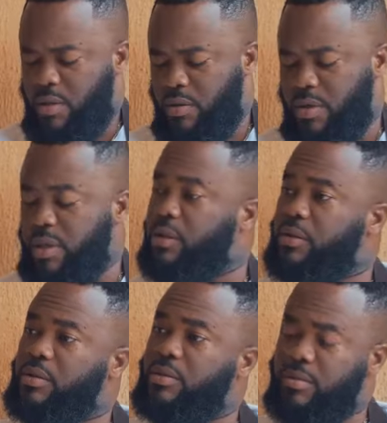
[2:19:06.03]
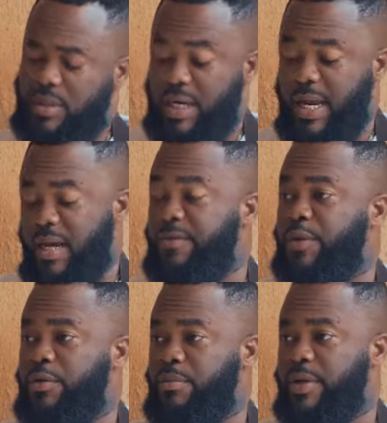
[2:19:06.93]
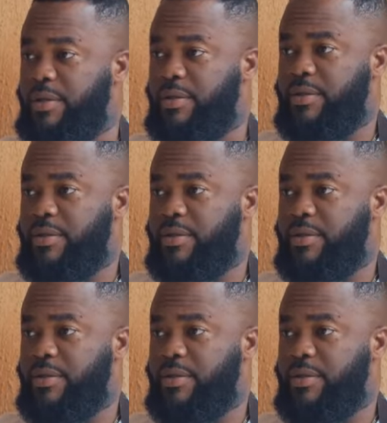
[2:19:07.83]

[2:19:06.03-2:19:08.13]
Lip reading: Okay, can I have your number?